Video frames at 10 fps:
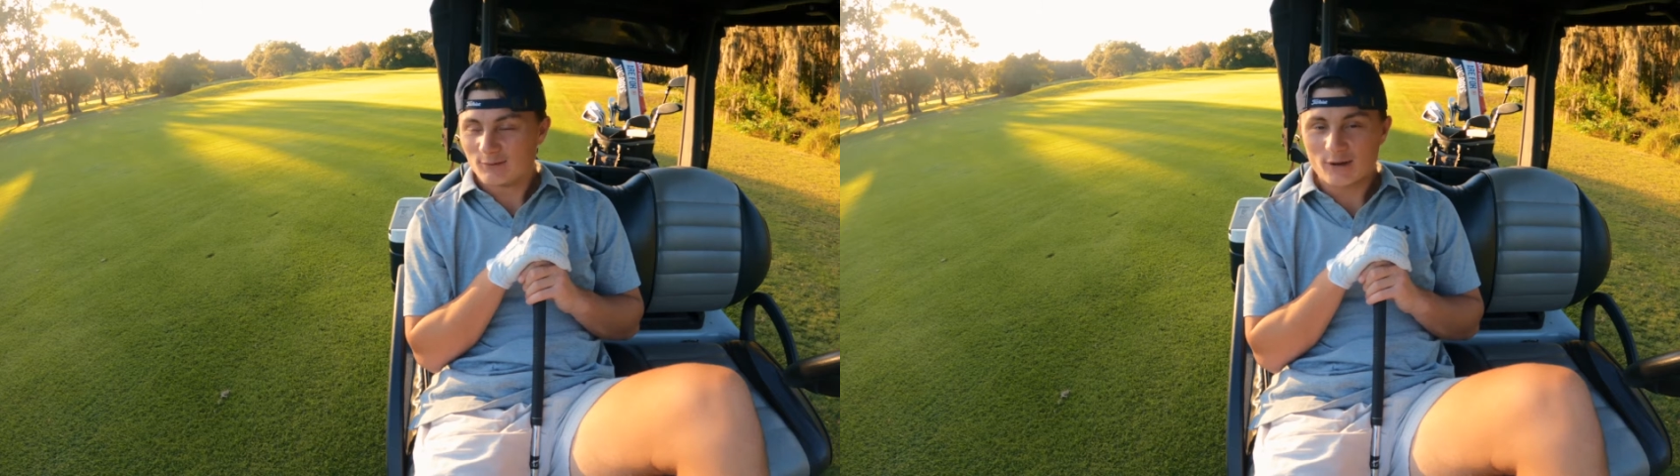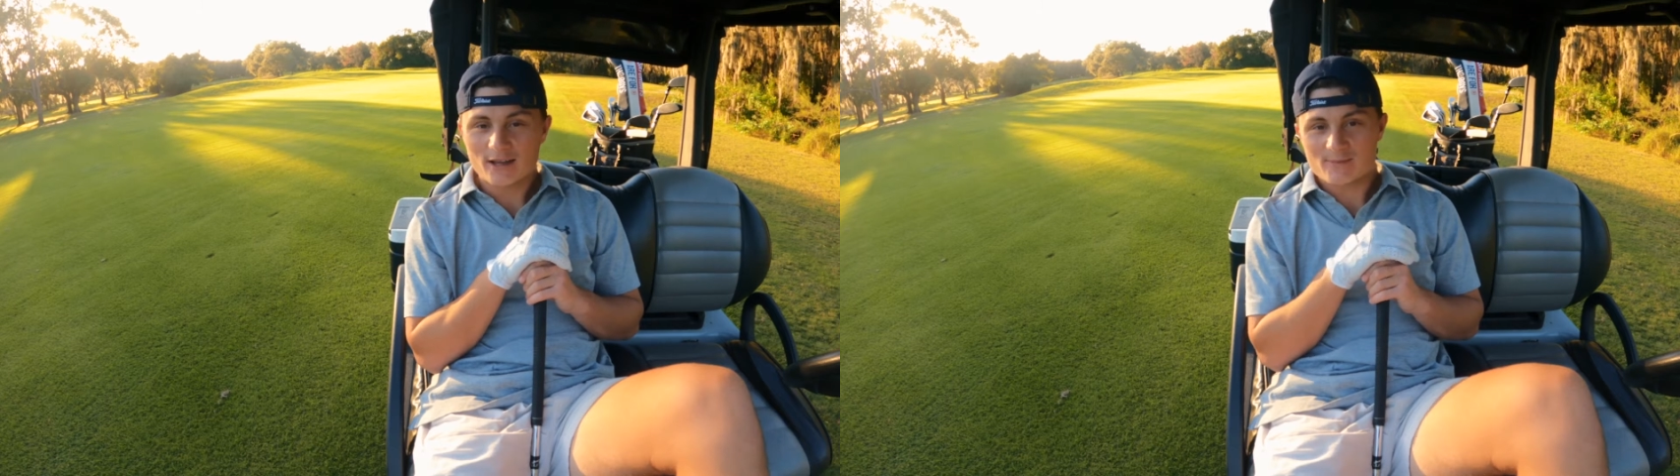
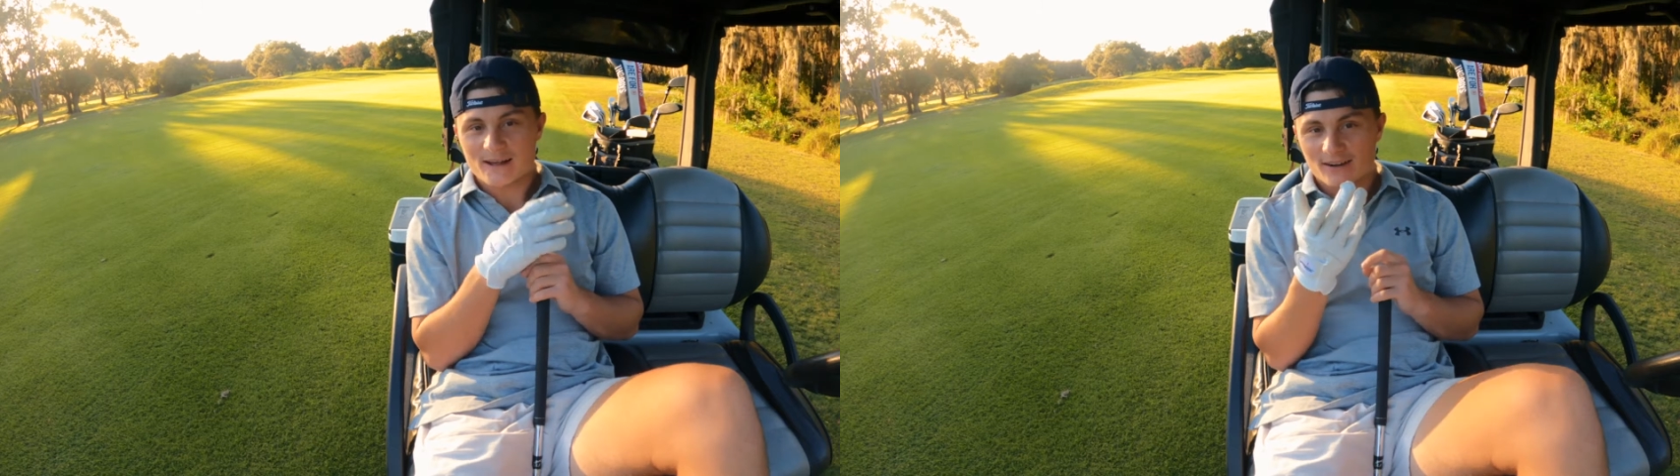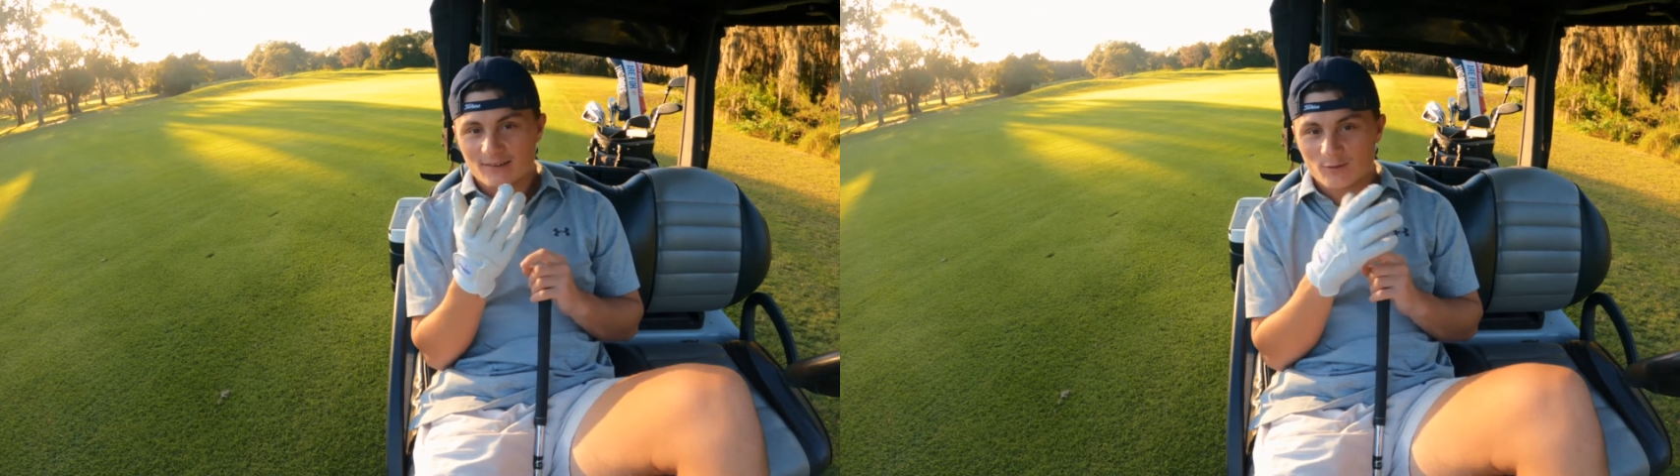We'll get
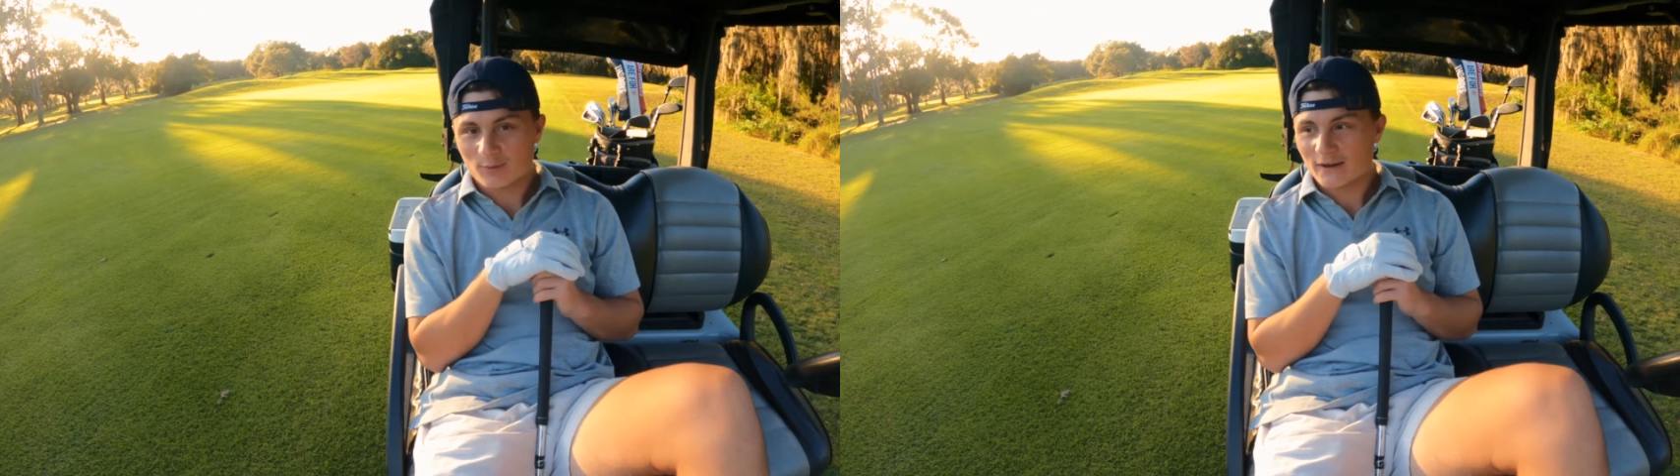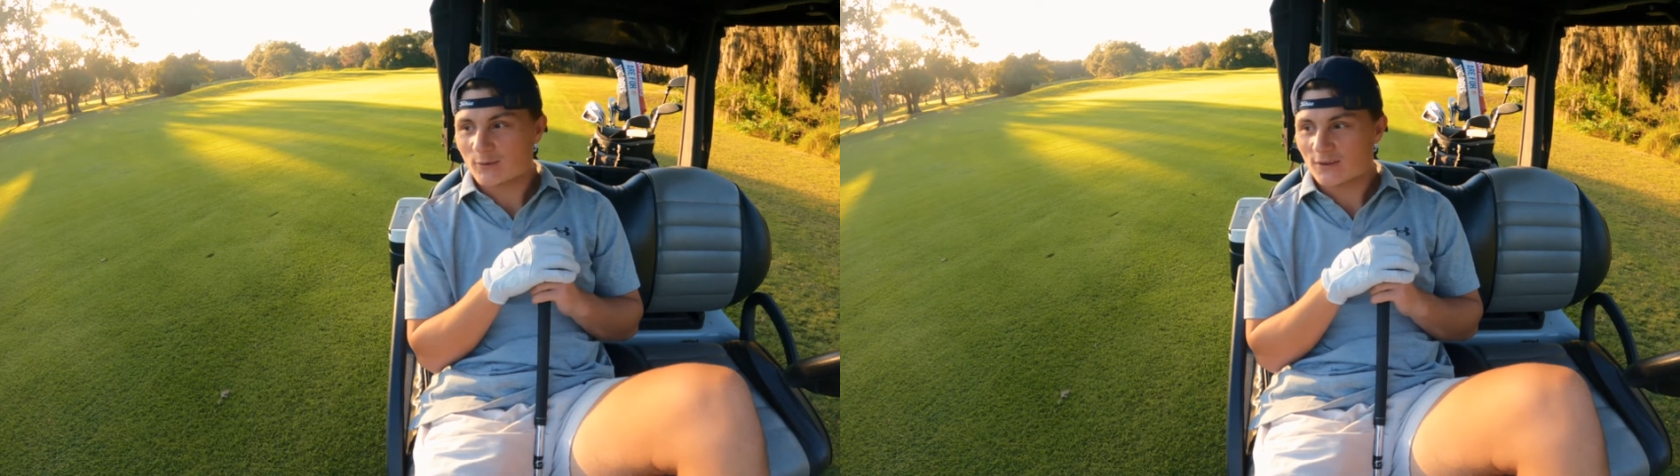better. We'll
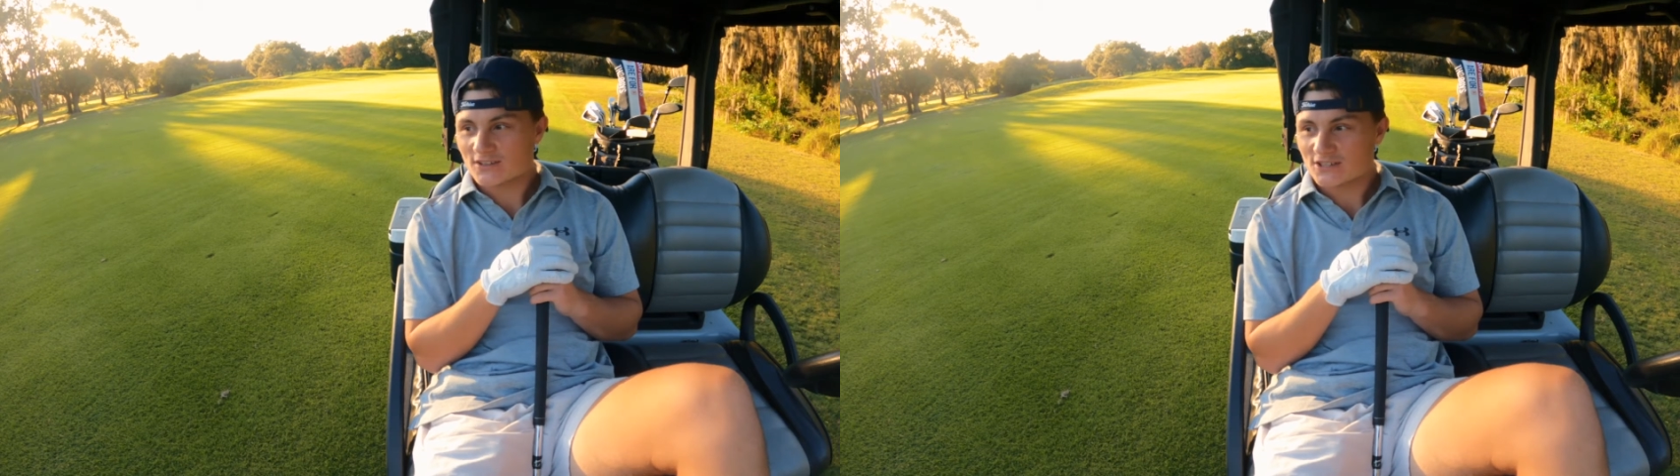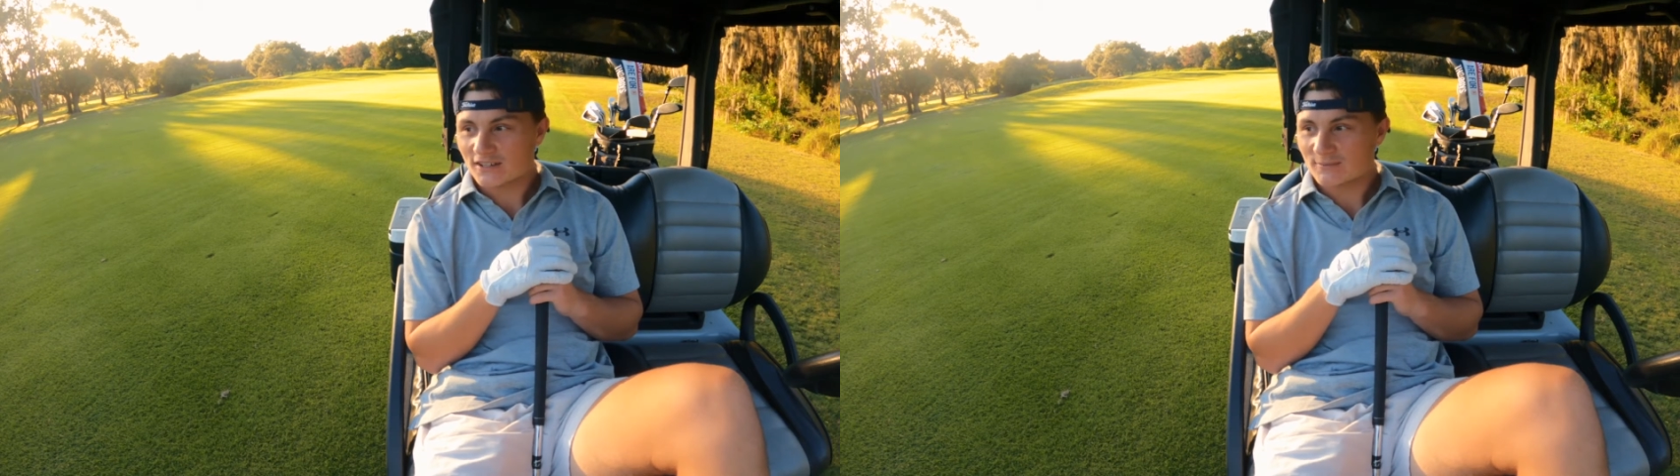play more
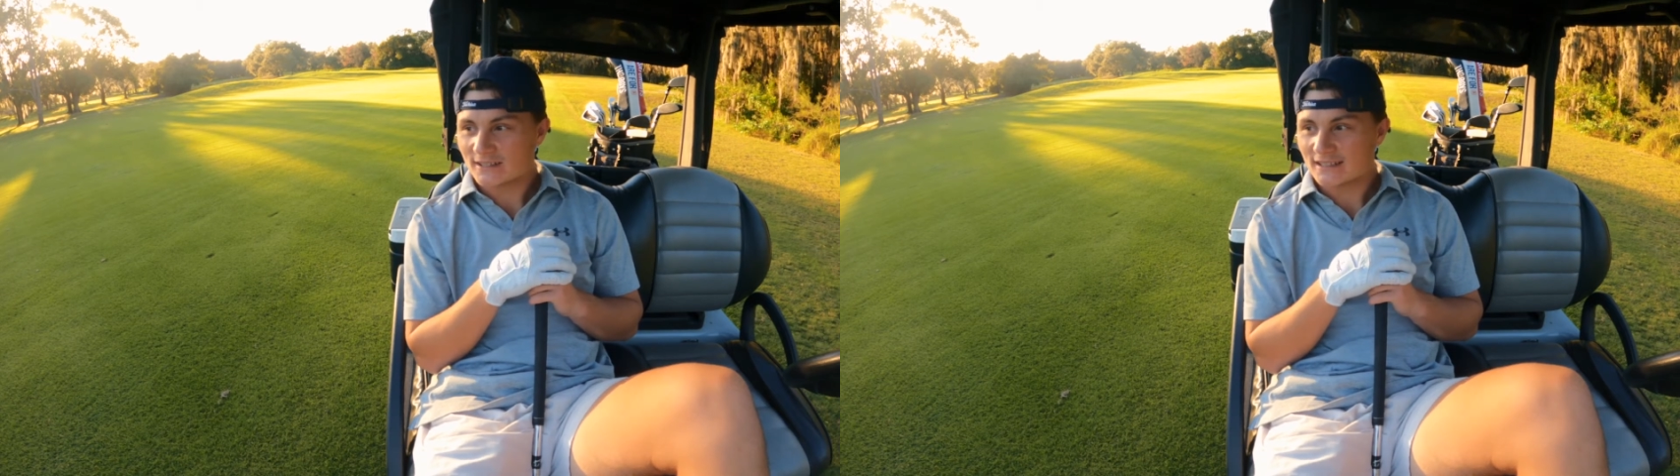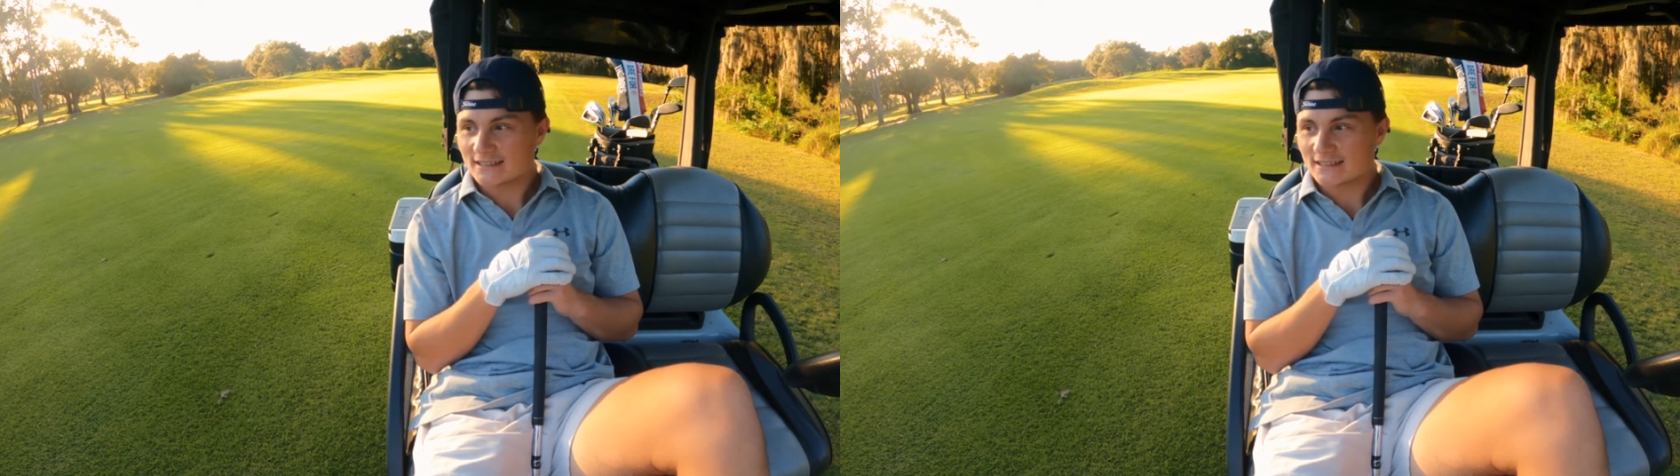this year, but,